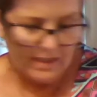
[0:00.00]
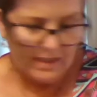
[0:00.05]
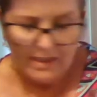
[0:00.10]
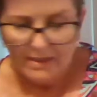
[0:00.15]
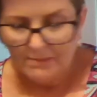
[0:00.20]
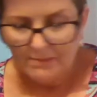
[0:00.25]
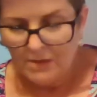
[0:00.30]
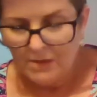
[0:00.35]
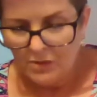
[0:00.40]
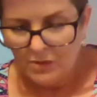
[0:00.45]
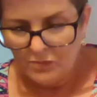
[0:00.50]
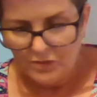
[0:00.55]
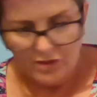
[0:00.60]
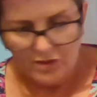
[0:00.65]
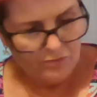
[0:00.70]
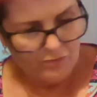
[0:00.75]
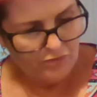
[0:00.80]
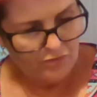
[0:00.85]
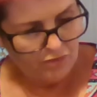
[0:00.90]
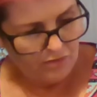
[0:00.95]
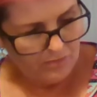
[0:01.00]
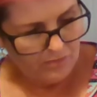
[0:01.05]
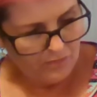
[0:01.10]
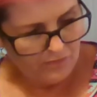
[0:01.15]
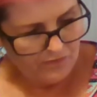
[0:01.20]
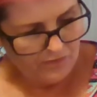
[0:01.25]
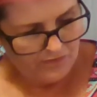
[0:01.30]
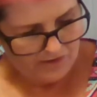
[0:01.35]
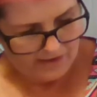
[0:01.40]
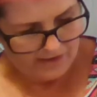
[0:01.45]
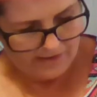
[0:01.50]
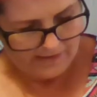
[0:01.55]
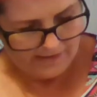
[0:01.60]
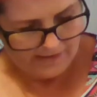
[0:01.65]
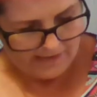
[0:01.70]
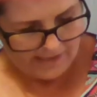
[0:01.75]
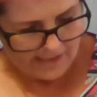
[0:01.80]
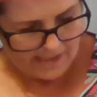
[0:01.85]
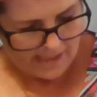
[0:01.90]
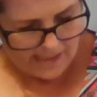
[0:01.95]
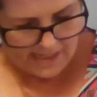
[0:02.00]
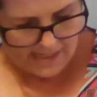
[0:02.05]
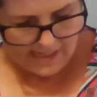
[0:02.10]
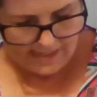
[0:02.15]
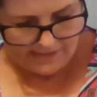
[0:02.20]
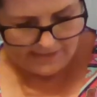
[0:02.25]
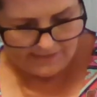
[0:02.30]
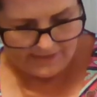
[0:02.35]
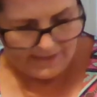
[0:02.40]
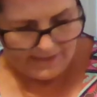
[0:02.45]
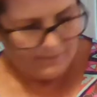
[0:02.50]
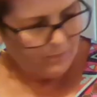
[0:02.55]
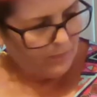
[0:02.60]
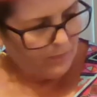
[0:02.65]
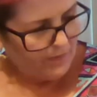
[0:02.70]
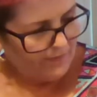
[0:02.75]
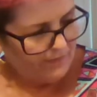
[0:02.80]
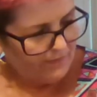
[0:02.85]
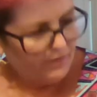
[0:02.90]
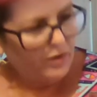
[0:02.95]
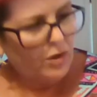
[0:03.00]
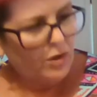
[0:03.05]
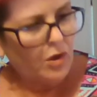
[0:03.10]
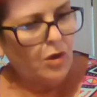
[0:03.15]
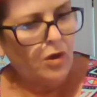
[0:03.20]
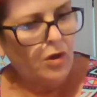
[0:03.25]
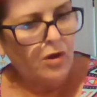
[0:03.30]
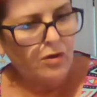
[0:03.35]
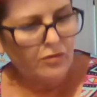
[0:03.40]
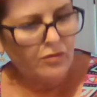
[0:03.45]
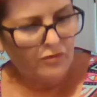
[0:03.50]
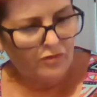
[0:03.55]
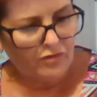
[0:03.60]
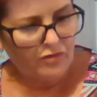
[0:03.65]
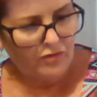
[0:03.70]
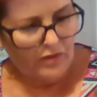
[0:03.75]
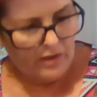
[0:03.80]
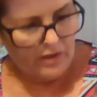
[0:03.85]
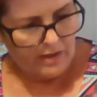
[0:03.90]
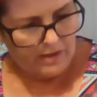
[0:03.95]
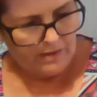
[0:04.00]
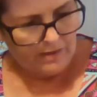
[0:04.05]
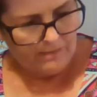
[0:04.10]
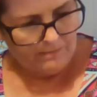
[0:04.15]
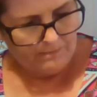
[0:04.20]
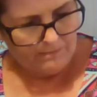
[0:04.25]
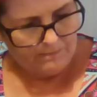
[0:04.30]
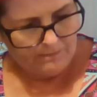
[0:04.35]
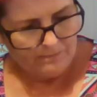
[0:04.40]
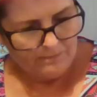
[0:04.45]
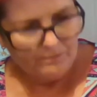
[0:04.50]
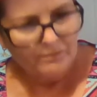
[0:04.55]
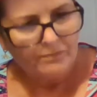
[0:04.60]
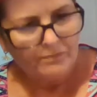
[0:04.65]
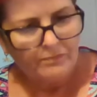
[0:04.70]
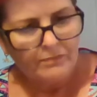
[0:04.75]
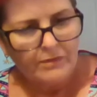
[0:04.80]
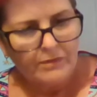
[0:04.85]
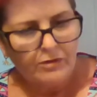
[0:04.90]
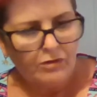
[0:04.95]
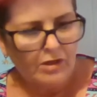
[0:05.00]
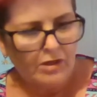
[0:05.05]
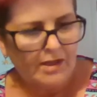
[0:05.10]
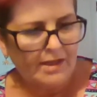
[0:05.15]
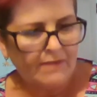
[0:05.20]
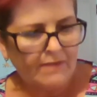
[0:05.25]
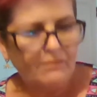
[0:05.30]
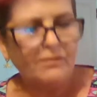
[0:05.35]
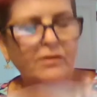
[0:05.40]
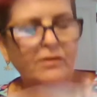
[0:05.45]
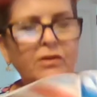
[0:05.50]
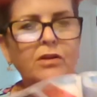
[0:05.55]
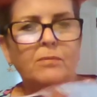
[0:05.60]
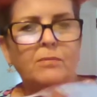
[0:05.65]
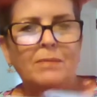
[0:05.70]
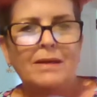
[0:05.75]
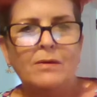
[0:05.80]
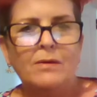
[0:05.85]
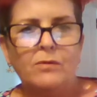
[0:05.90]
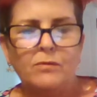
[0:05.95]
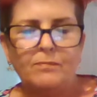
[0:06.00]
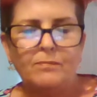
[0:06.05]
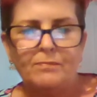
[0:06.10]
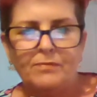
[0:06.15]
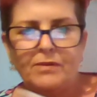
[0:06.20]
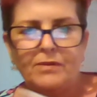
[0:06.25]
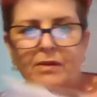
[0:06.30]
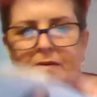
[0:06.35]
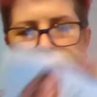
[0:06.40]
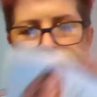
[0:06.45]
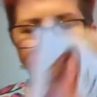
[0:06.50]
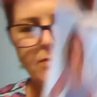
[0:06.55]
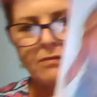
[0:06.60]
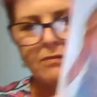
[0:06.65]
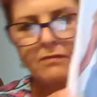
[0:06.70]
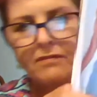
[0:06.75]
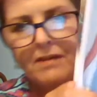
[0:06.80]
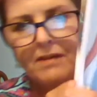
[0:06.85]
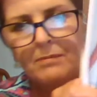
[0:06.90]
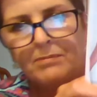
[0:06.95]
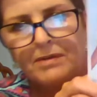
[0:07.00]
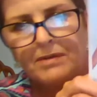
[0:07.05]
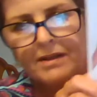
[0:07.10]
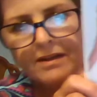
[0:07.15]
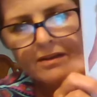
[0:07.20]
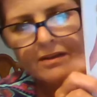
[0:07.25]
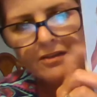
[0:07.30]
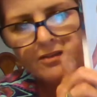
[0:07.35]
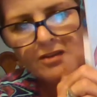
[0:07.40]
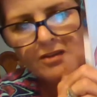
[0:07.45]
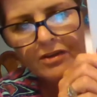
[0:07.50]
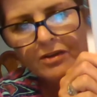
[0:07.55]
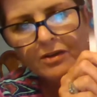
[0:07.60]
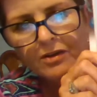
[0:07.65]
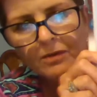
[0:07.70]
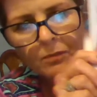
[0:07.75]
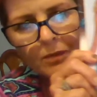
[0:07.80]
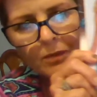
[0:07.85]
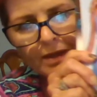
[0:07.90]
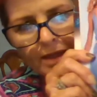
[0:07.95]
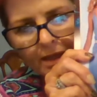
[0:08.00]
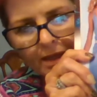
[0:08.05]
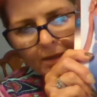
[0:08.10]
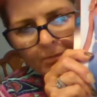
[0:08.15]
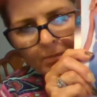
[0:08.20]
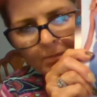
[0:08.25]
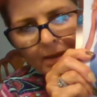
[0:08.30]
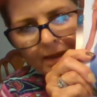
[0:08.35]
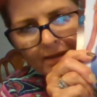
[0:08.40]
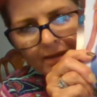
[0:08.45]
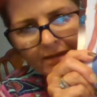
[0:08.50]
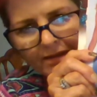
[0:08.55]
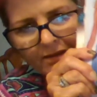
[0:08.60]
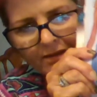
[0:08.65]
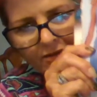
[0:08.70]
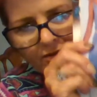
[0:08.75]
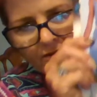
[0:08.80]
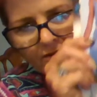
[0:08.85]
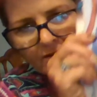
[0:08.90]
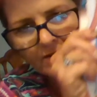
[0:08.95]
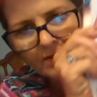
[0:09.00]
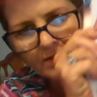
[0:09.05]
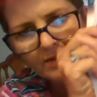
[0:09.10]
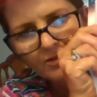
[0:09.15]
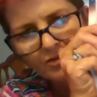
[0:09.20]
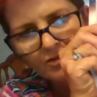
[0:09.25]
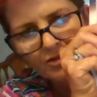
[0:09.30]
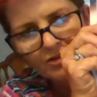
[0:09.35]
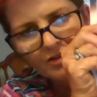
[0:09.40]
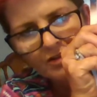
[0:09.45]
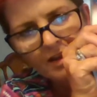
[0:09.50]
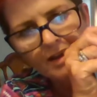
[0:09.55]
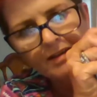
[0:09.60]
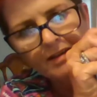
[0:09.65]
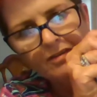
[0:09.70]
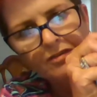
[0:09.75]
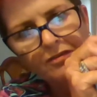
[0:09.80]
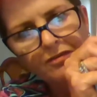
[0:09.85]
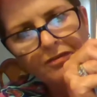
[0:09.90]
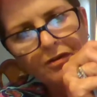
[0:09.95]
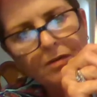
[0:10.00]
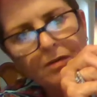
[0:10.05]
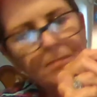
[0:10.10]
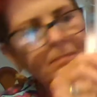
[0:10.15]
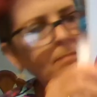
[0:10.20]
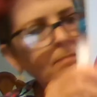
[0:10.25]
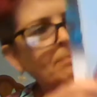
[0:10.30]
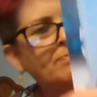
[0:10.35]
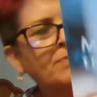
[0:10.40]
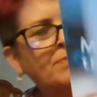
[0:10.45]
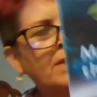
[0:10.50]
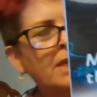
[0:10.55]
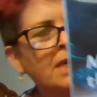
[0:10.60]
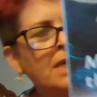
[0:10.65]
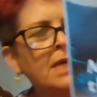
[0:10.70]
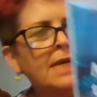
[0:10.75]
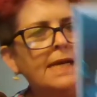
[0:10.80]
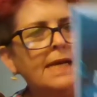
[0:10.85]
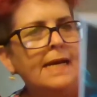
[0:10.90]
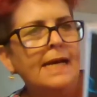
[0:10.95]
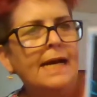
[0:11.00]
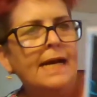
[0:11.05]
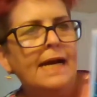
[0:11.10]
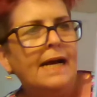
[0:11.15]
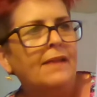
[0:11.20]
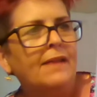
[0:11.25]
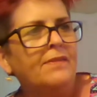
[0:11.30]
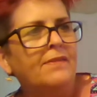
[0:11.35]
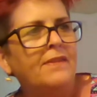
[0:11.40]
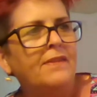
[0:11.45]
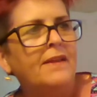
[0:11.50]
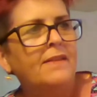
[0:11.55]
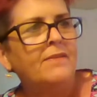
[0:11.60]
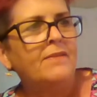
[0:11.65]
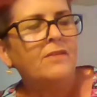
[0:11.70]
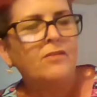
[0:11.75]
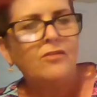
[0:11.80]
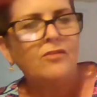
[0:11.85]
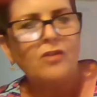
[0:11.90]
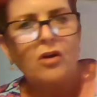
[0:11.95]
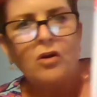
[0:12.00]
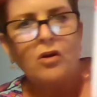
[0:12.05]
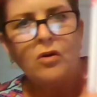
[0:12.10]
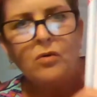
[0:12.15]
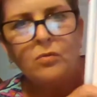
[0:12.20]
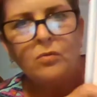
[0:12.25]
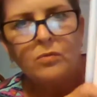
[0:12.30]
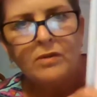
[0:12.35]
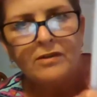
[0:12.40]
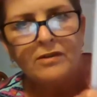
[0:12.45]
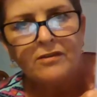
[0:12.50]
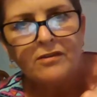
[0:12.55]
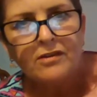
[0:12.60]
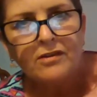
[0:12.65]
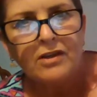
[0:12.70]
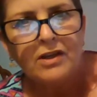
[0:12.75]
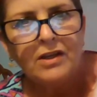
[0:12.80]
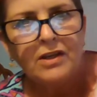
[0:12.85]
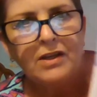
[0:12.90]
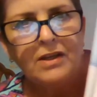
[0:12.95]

kimono top, won't it? And then we've got um, an advert about different fabrics and where you can buy these, these designs from and then there's always